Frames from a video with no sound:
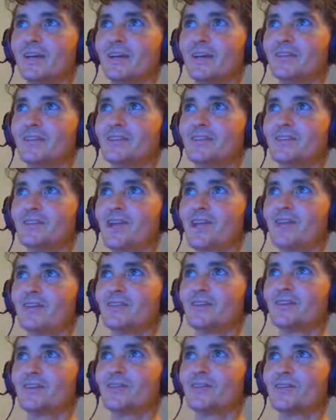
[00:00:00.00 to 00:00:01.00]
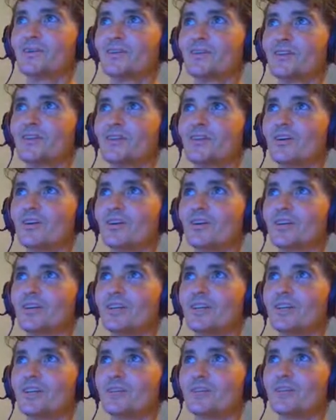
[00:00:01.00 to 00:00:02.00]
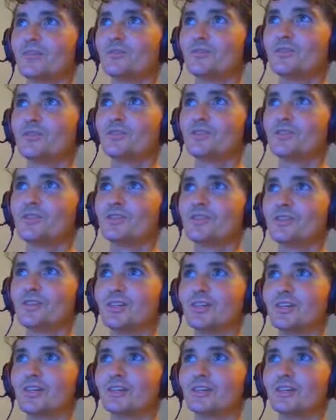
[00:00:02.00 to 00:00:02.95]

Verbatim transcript: Doesn't have any real gnarly inclusions in it,